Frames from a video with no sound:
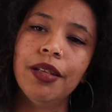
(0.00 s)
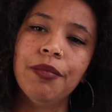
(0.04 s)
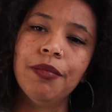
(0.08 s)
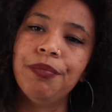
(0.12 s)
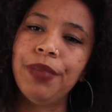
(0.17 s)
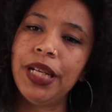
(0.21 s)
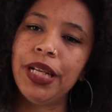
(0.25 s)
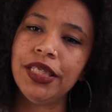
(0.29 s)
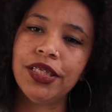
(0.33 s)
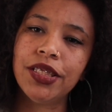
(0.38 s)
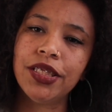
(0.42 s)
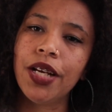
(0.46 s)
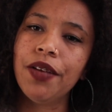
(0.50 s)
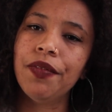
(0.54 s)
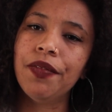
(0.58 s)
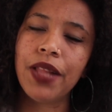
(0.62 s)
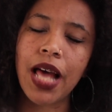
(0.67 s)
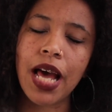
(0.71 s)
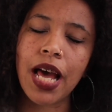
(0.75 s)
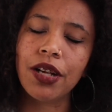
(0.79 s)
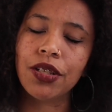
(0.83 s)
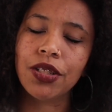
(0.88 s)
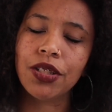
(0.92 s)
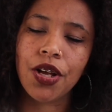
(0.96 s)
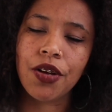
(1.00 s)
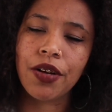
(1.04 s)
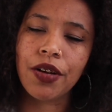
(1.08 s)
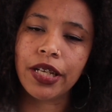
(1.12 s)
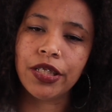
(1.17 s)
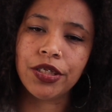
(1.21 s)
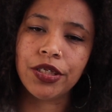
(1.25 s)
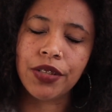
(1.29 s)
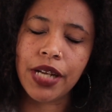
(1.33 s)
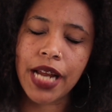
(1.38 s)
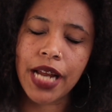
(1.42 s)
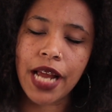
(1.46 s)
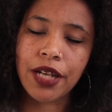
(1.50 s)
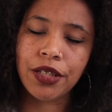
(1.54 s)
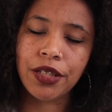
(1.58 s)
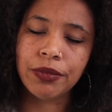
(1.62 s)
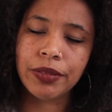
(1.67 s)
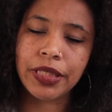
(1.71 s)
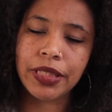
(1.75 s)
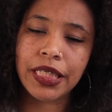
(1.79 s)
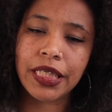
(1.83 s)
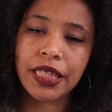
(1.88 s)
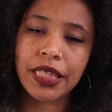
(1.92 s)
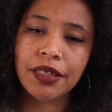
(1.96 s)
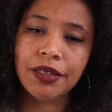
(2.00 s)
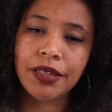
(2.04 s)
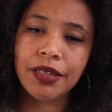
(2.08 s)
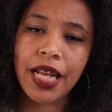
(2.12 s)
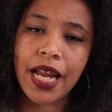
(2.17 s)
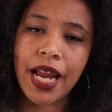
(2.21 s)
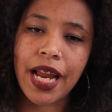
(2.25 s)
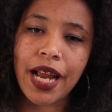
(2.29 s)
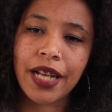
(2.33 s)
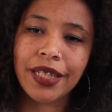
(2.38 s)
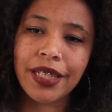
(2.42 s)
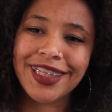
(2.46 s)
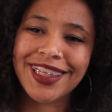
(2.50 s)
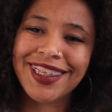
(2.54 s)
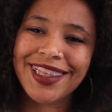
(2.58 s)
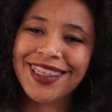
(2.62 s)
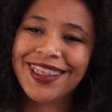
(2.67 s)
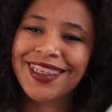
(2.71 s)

based off of that alone, I knew I had to read it, and